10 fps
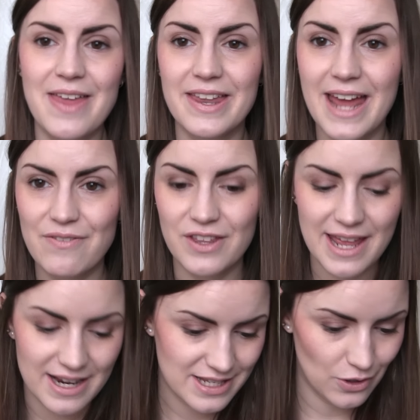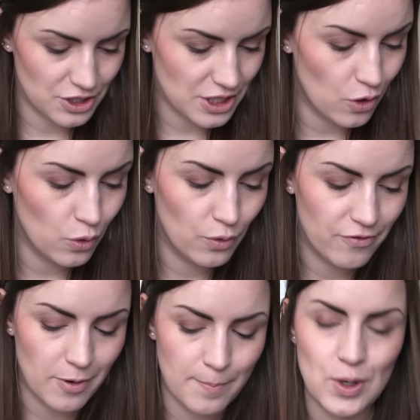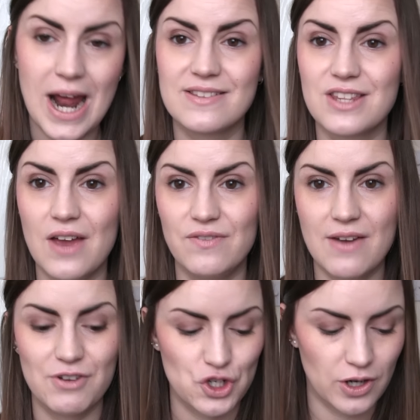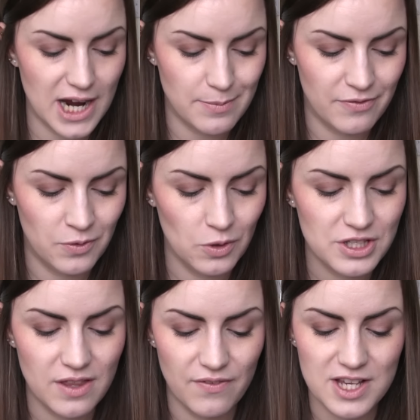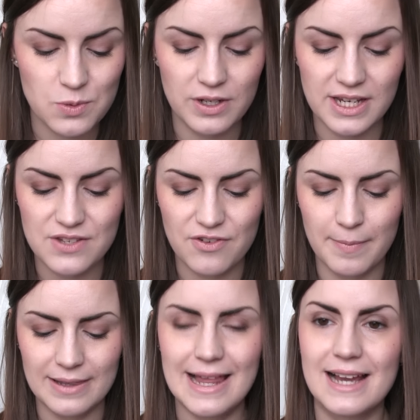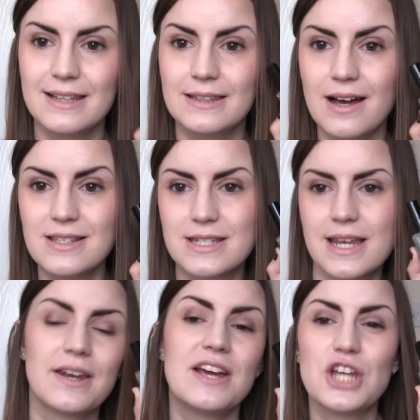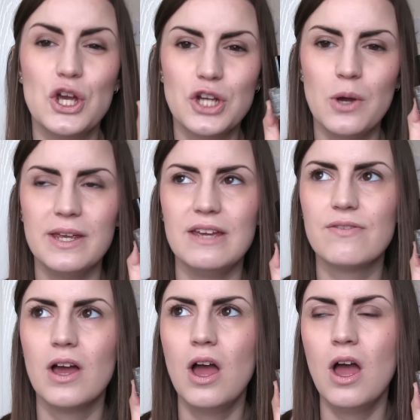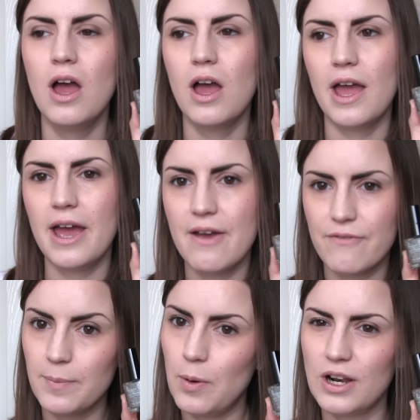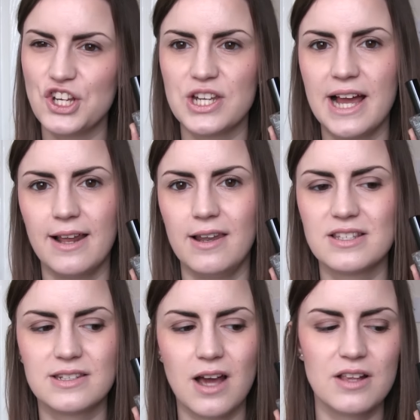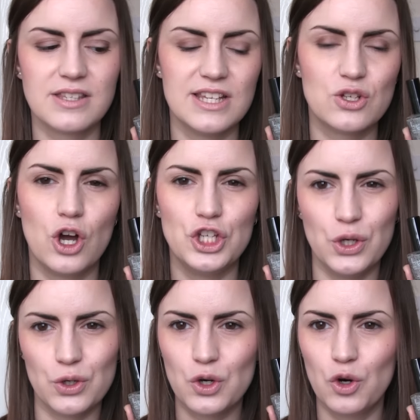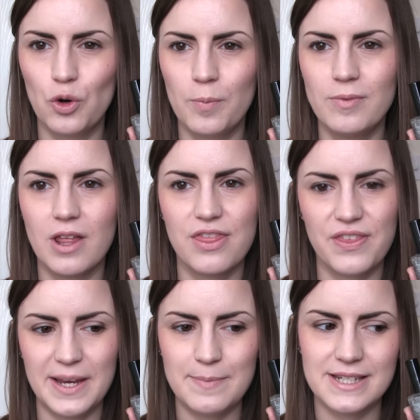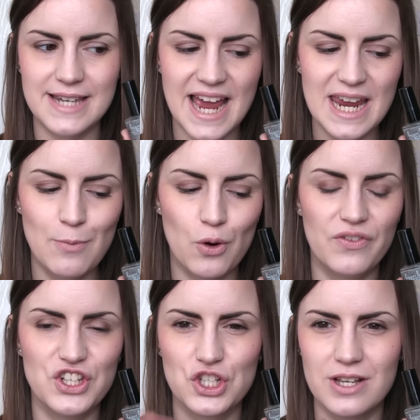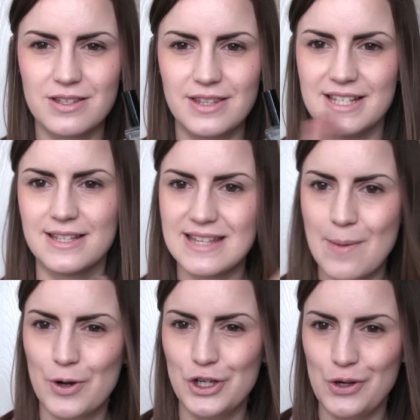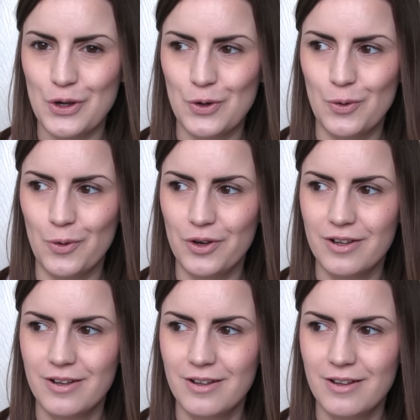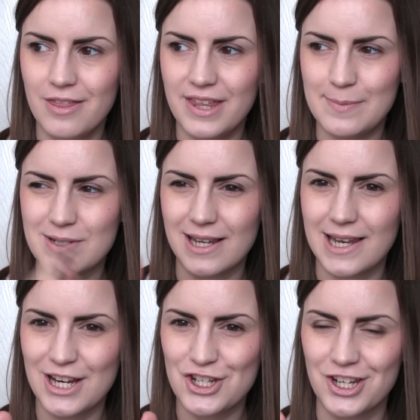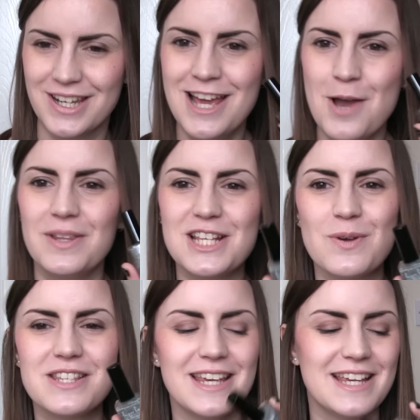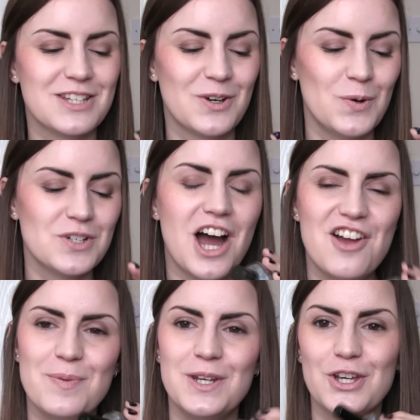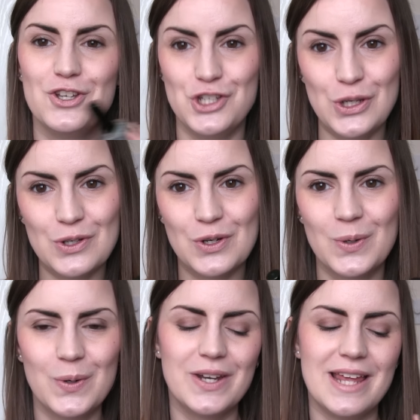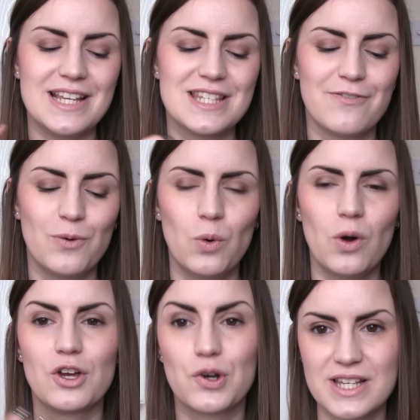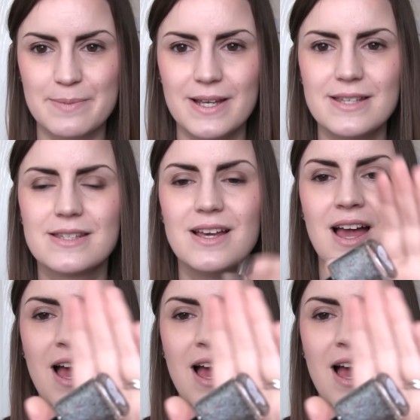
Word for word: I then have the next lots are all from brands that I've never tried before. So the first one is from Lust, and I don't know if every polish Lust does is got a unicorn themed name or if it's just this is a separate unicorn themed collection. But this one is called I've Been a Good Unicorn and it's for Christmas.